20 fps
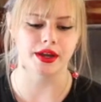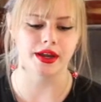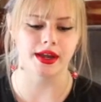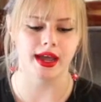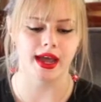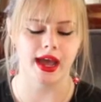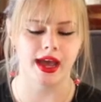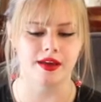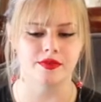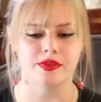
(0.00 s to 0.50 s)

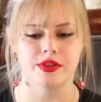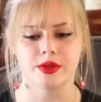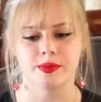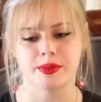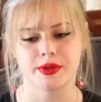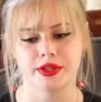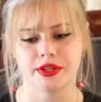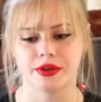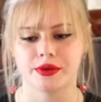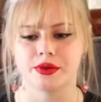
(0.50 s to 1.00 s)
have their
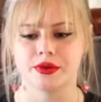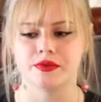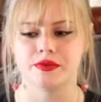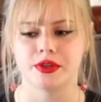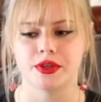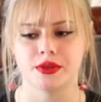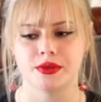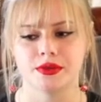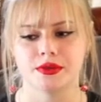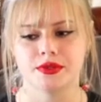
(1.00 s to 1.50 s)
political
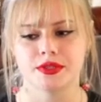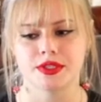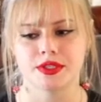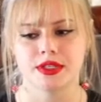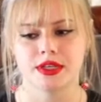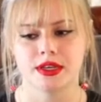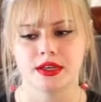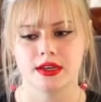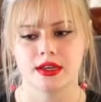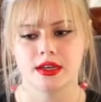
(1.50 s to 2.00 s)
views
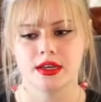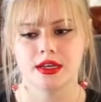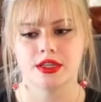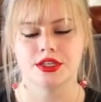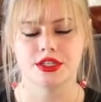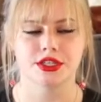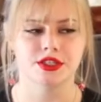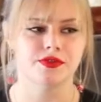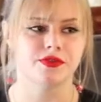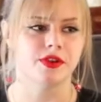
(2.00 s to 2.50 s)

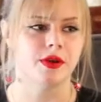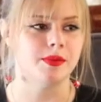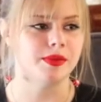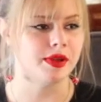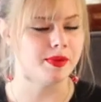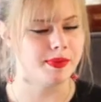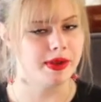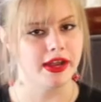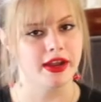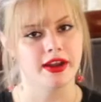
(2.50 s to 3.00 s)
just from their
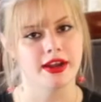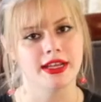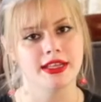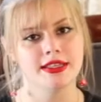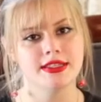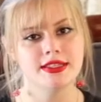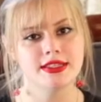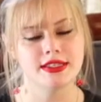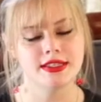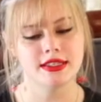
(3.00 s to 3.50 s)

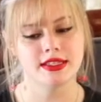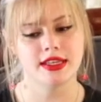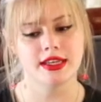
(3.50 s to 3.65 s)
parents,